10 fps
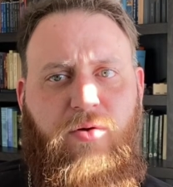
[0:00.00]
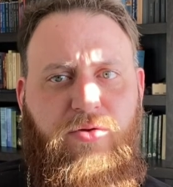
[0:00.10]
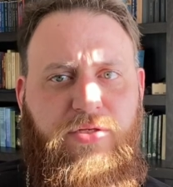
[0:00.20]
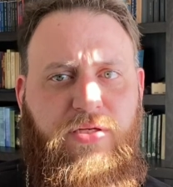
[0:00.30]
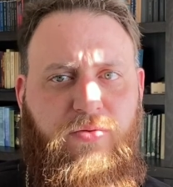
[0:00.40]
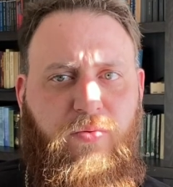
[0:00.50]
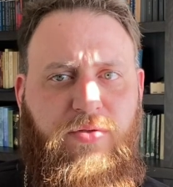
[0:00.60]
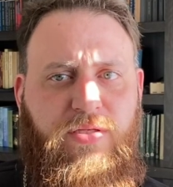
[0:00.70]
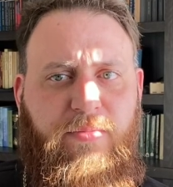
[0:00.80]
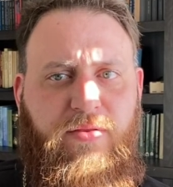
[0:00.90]
mercy
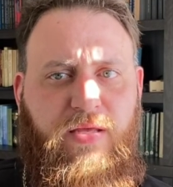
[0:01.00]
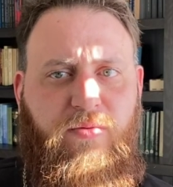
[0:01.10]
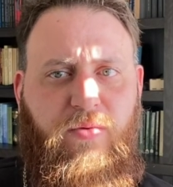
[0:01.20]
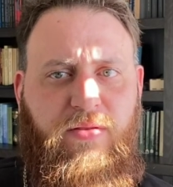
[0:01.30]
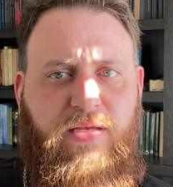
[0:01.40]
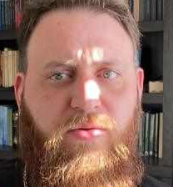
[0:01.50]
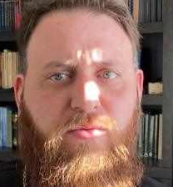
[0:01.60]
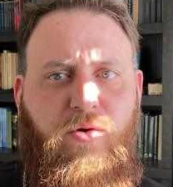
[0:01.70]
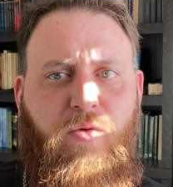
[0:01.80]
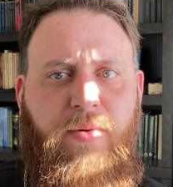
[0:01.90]
towards them and think, well, they
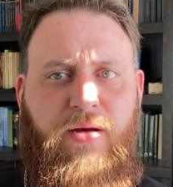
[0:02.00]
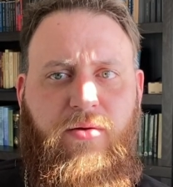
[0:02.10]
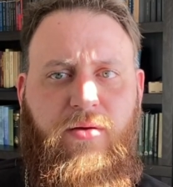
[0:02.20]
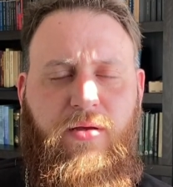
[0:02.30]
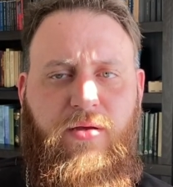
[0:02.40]
don't know better.